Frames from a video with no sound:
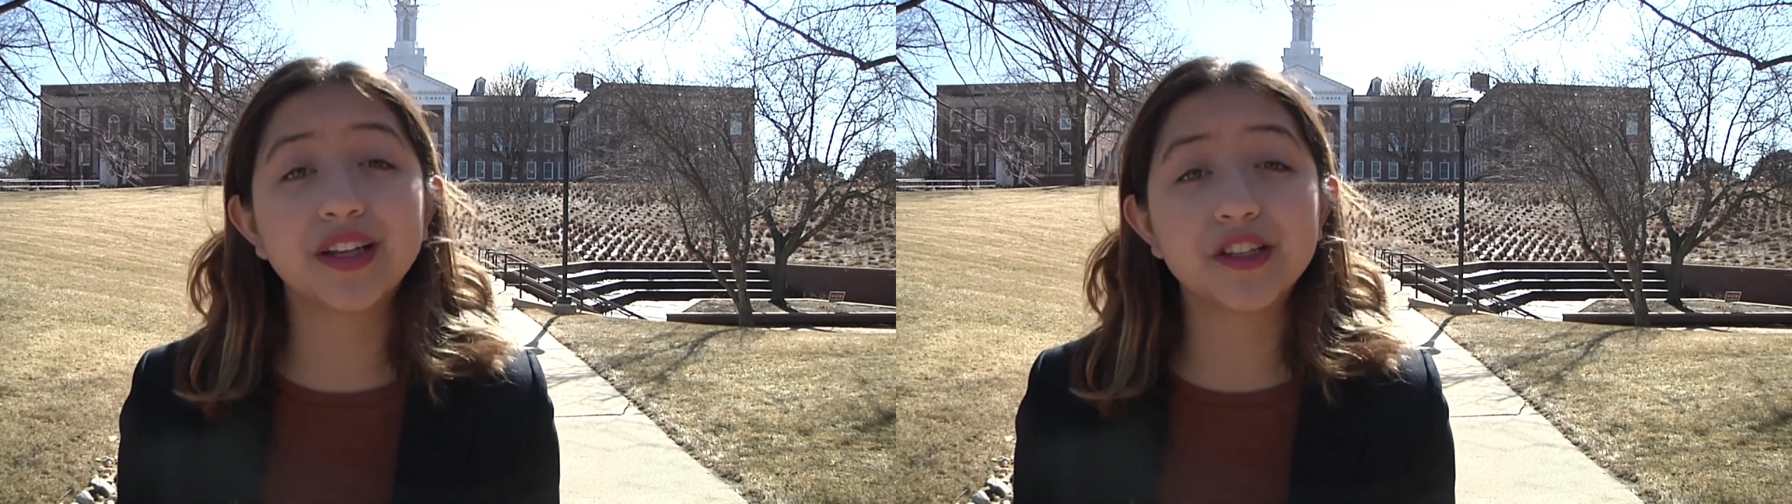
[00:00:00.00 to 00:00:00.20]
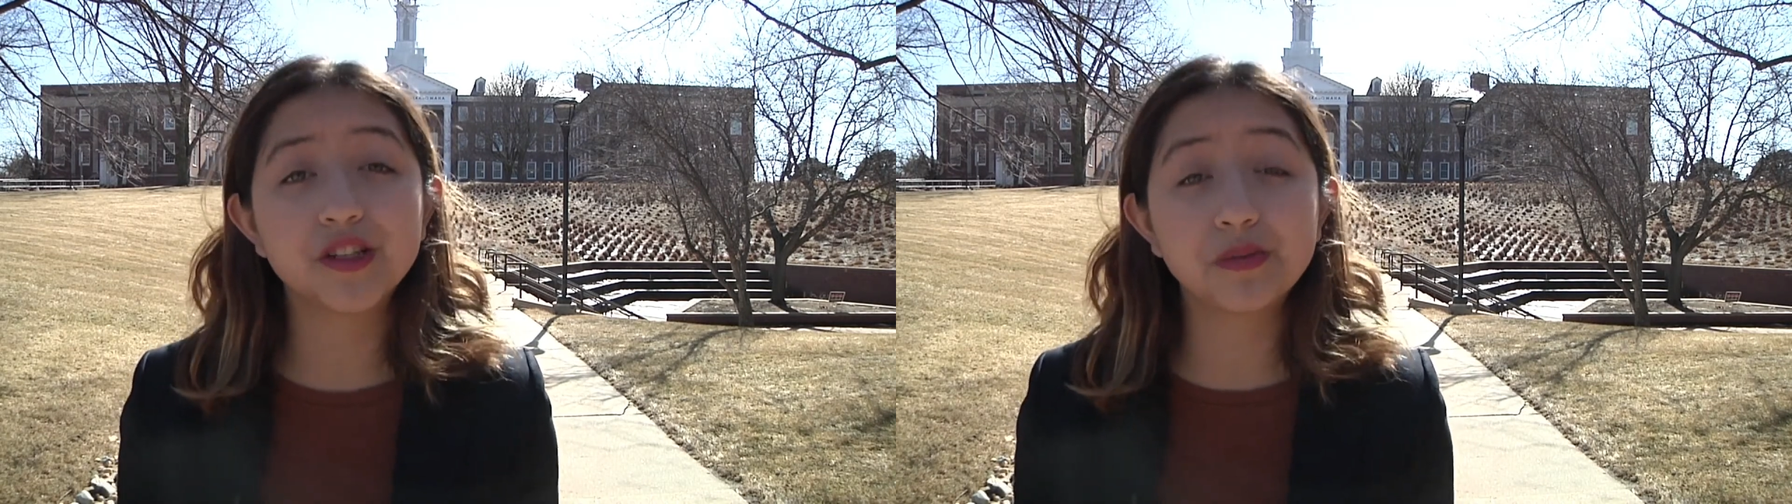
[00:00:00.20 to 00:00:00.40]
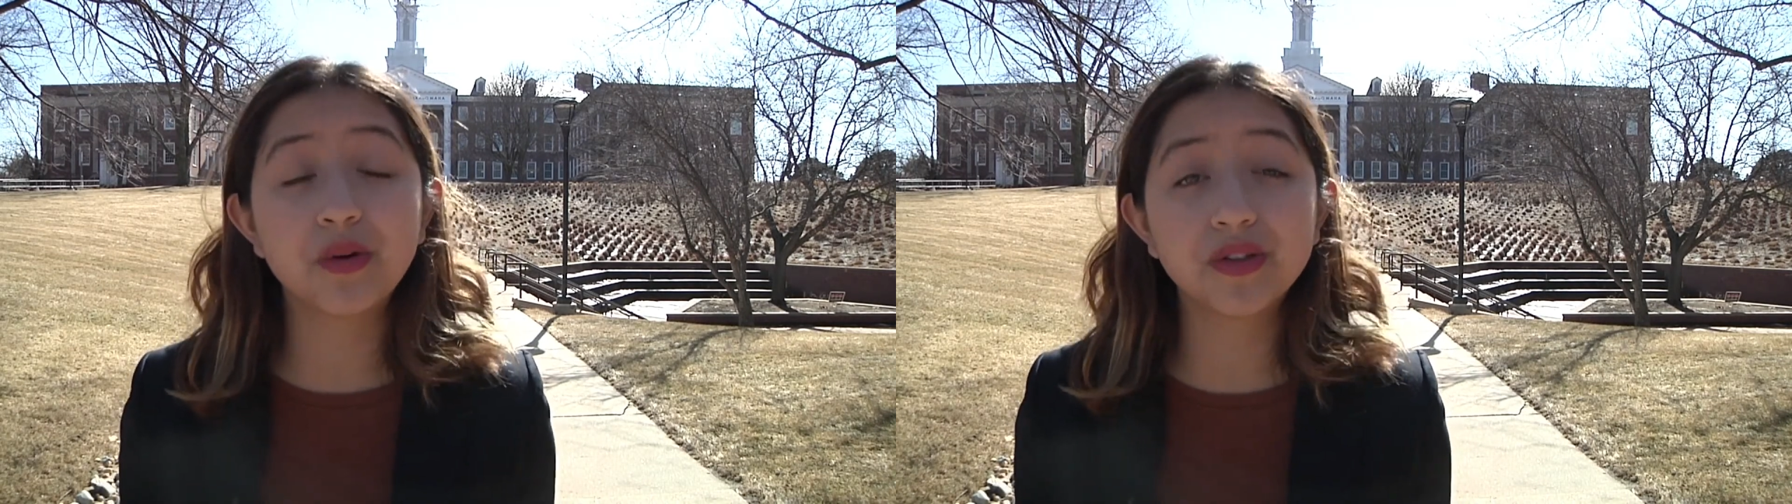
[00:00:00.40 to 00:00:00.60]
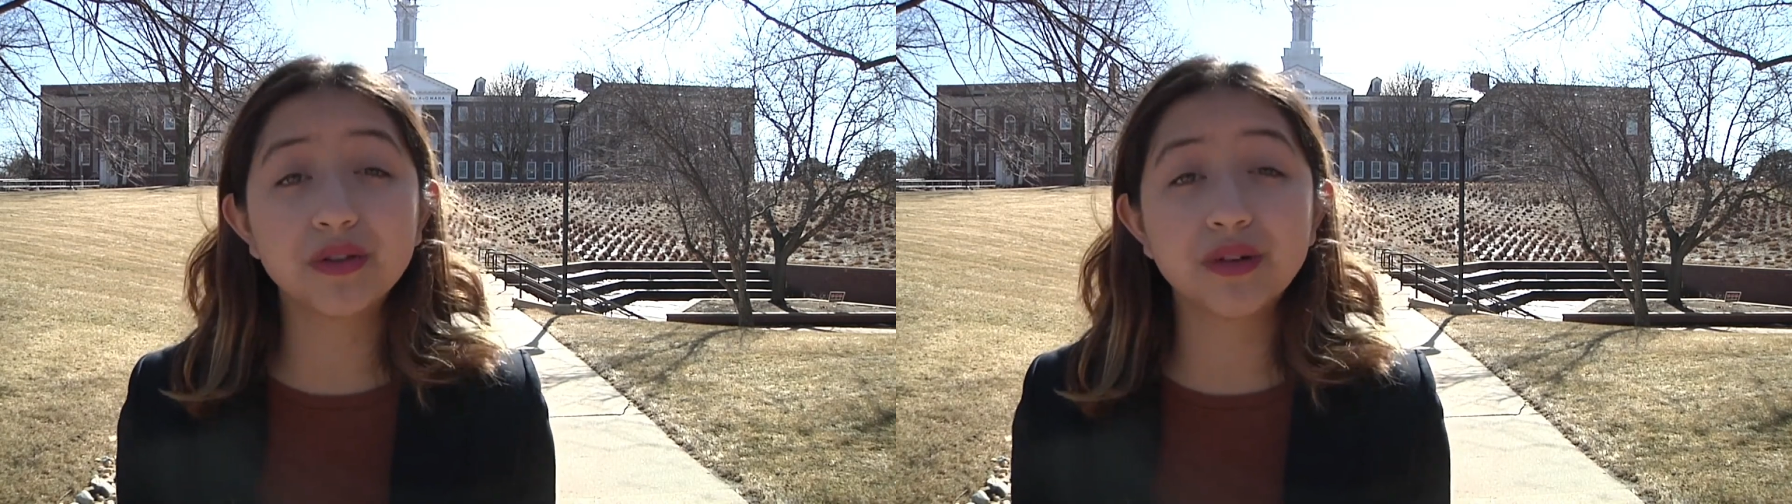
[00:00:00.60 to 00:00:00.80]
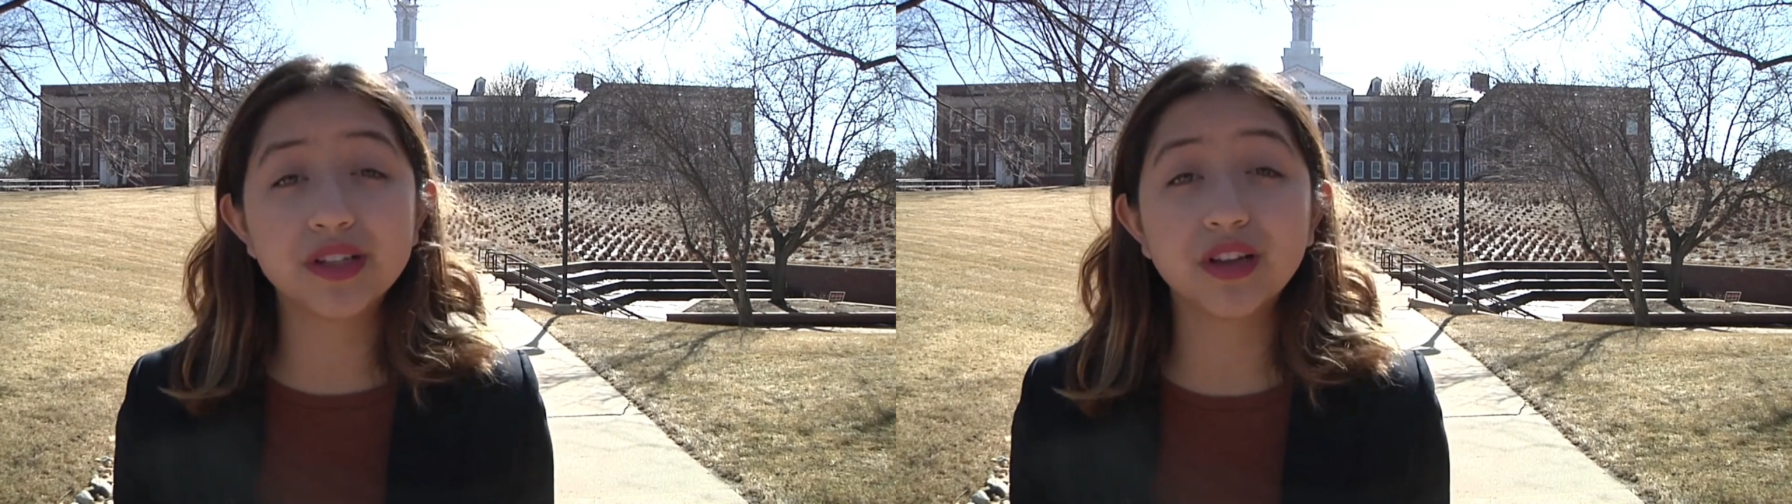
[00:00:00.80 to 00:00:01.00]
to support the
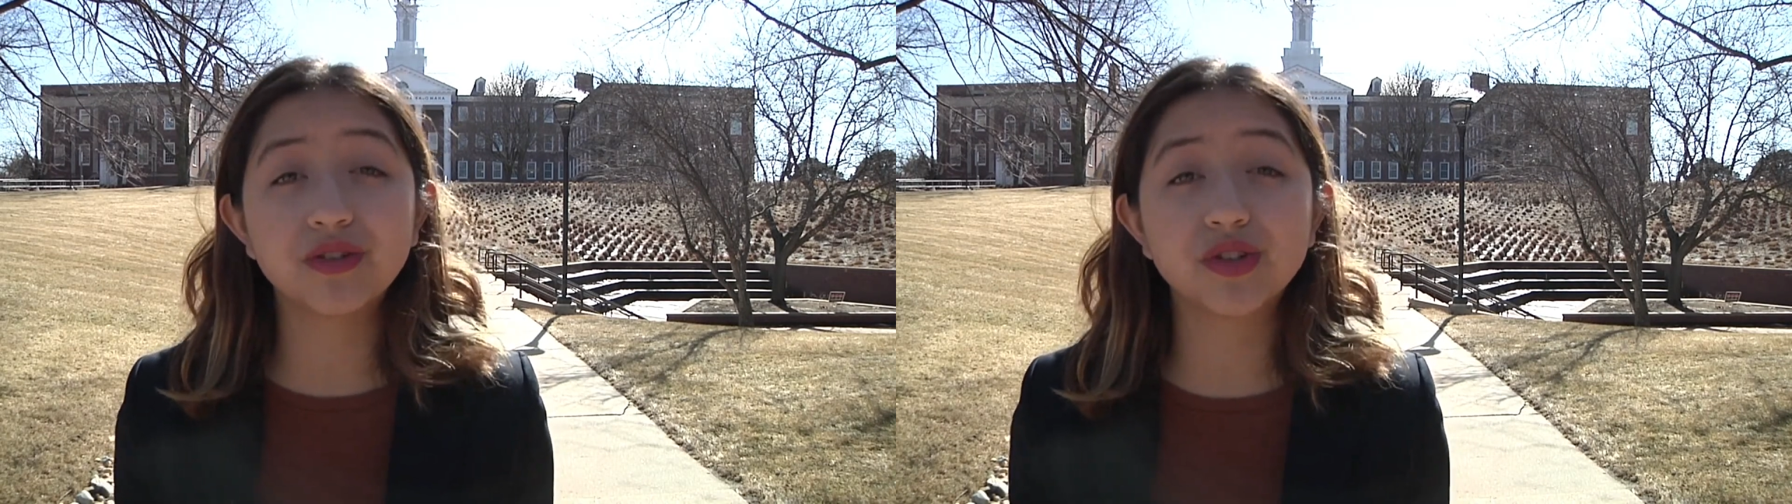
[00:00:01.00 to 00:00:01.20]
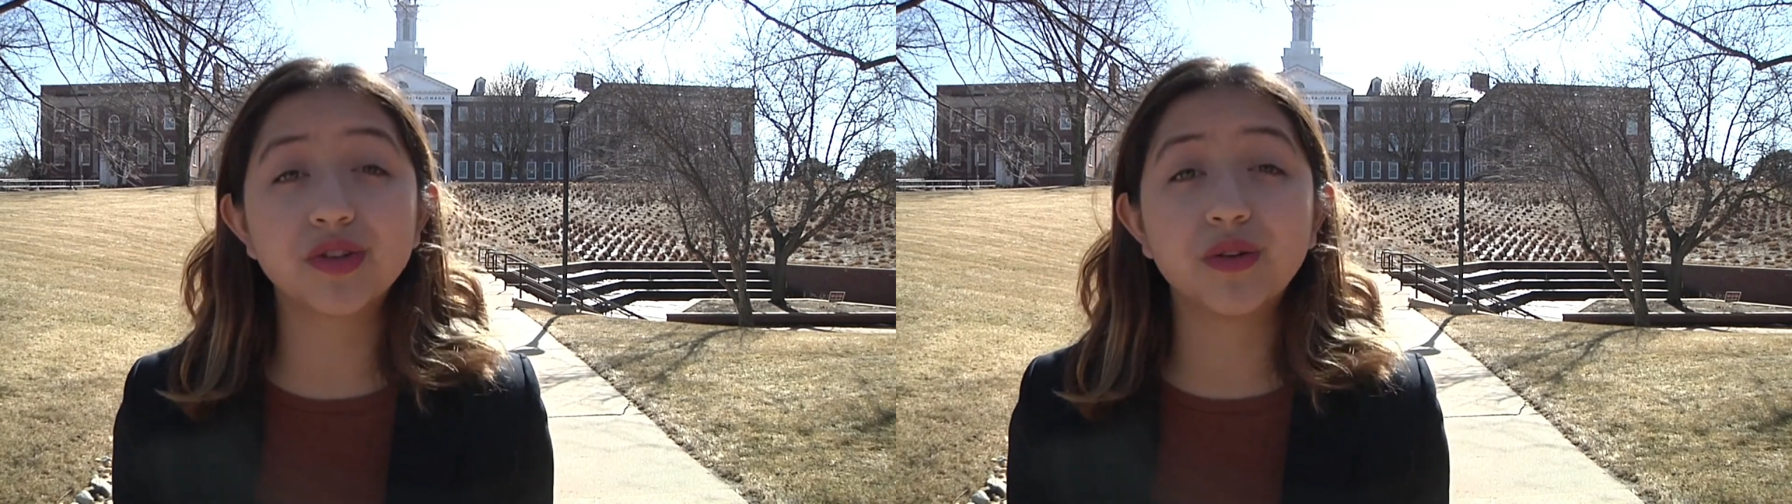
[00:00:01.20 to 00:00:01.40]
resolution